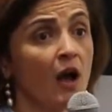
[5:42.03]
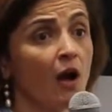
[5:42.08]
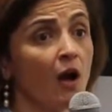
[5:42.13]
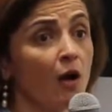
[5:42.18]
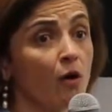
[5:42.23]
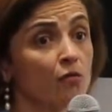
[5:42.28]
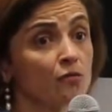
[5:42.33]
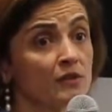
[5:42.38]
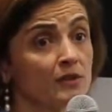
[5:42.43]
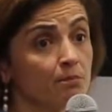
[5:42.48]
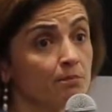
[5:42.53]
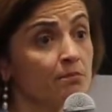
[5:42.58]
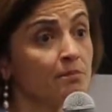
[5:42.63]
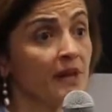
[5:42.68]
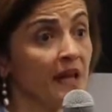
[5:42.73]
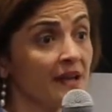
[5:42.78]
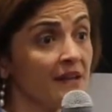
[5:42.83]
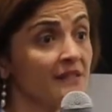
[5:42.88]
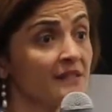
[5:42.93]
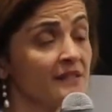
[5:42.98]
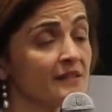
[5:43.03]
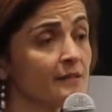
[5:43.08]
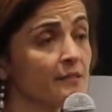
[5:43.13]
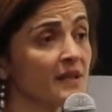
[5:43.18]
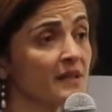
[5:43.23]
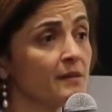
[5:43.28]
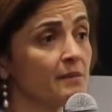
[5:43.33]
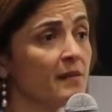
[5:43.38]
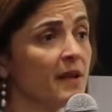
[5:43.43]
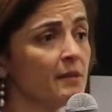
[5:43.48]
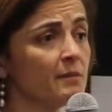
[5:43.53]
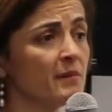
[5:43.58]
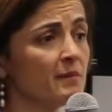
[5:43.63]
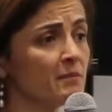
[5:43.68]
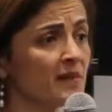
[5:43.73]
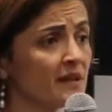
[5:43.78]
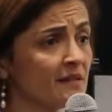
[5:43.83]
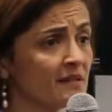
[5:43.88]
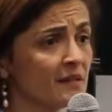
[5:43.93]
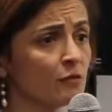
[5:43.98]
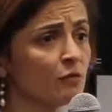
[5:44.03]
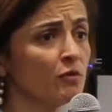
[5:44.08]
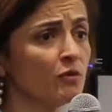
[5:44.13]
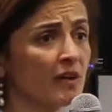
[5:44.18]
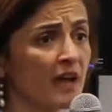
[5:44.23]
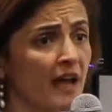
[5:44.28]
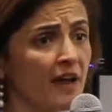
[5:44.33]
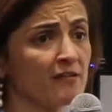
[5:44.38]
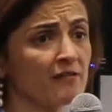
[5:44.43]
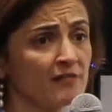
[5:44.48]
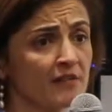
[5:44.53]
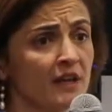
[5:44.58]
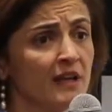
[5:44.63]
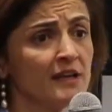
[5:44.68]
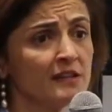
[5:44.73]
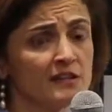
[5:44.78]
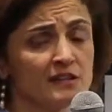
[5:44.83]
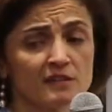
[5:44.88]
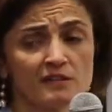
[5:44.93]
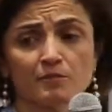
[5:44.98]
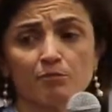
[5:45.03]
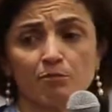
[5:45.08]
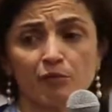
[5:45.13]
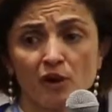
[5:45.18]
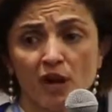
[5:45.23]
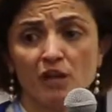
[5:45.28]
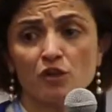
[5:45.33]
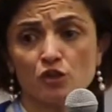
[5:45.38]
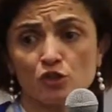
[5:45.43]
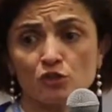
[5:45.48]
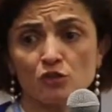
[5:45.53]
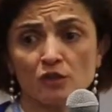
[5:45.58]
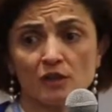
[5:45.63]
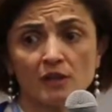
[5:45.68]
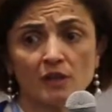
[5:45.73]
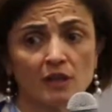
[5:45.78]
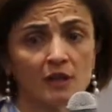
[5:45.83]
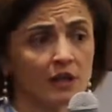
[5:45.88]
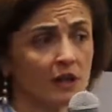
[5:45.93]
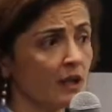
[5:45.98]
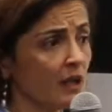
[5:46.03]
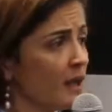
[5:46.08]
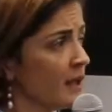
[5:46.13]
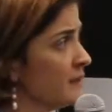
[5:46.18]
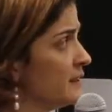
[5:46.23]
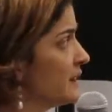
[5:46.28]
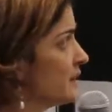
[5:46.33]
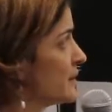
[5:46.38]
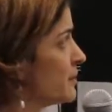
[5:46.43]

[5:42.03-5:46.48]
all the place, but maybe in Brazil you have this pressure a